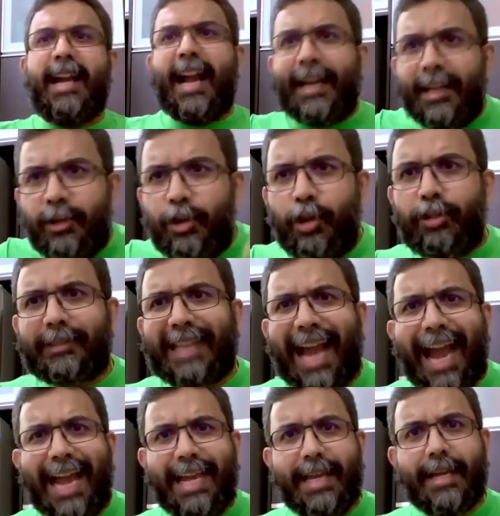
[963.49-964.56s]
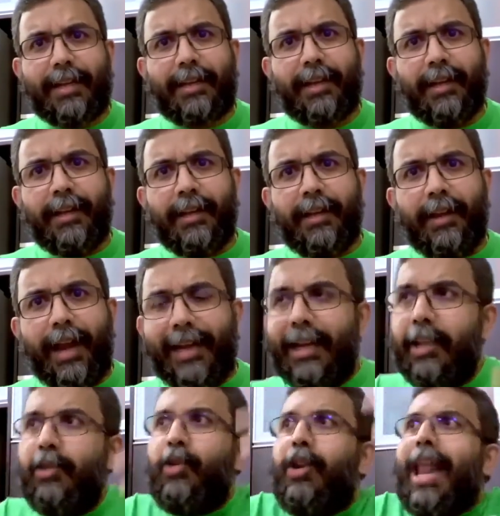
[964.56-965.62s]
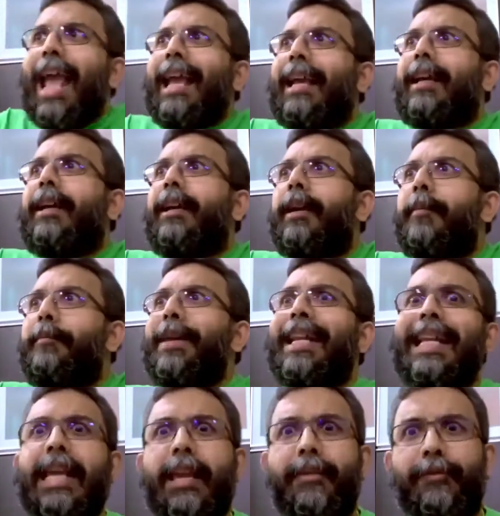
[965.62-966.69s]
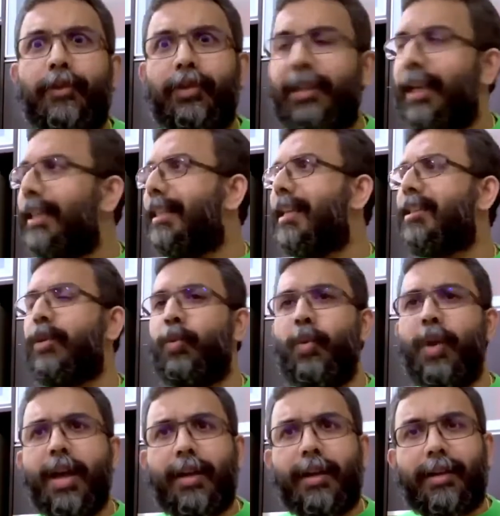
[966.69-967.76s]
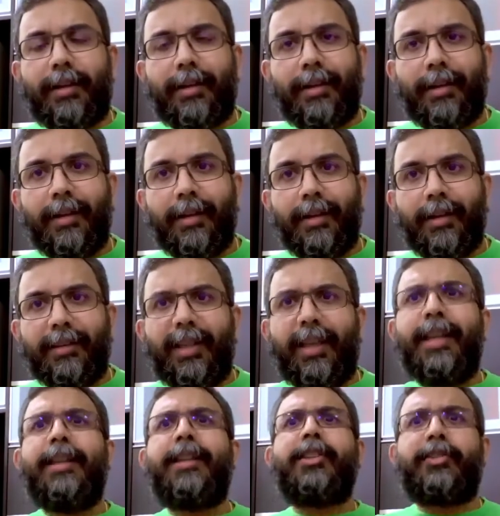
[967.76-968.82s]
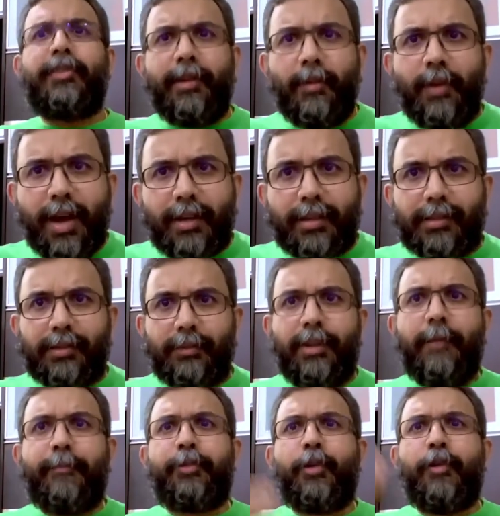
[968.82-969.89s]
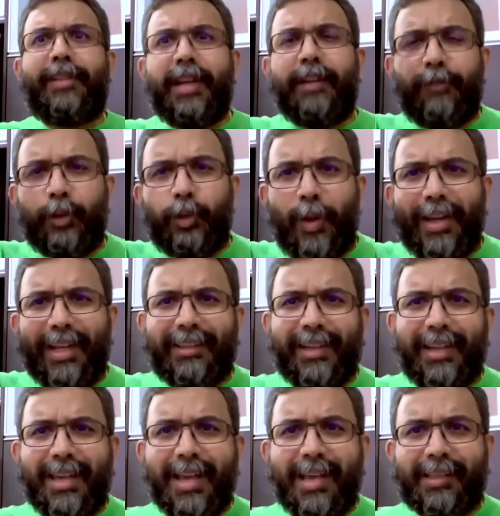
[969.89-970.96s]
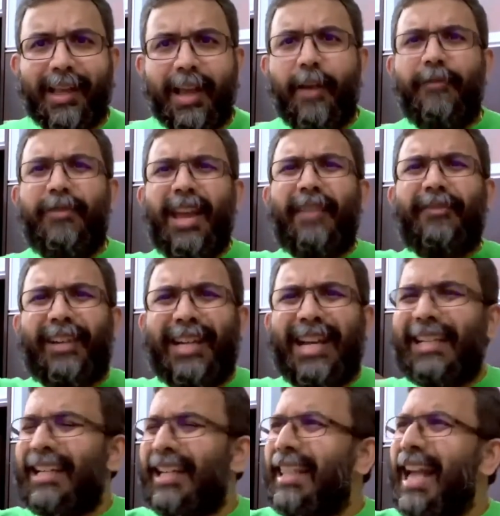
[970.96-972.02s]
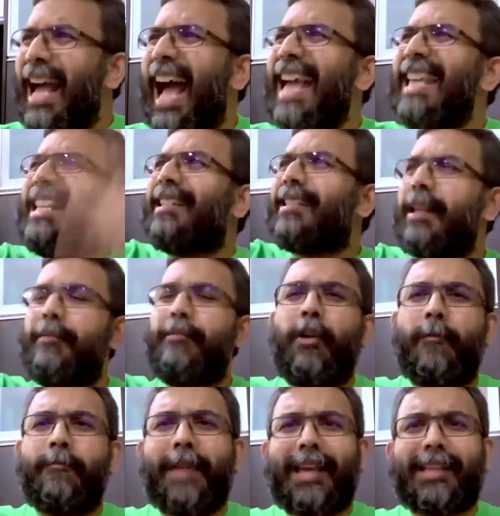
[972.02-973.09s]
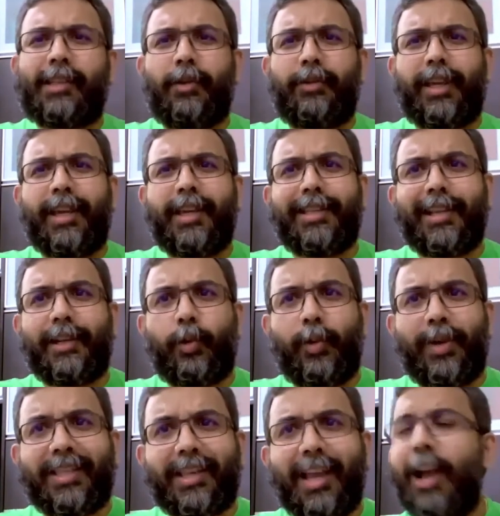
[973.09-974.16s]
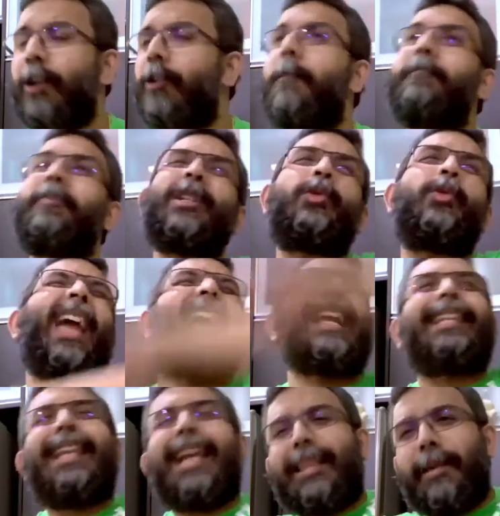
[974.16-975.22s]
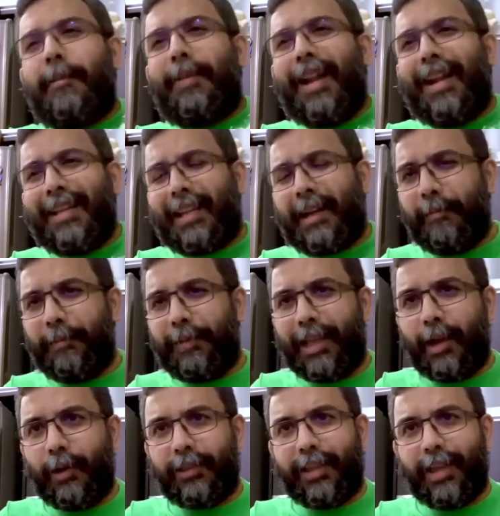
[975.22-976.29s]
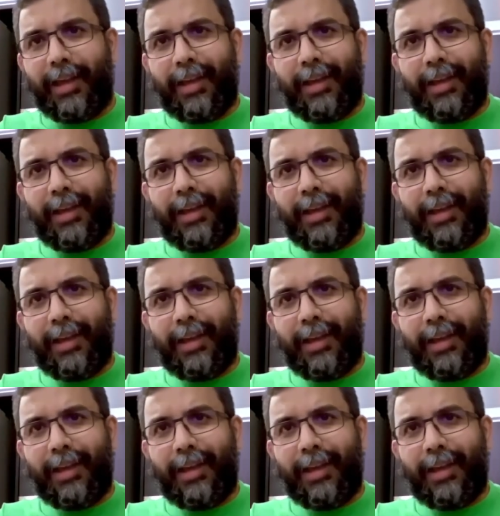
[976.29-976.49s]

And then you got tired. And then you lack belief. You think it doesn't work. The industry works. We have proved it for twenty-three years. We have created the highest number of max out kings and queens compared to any other bloody company out there.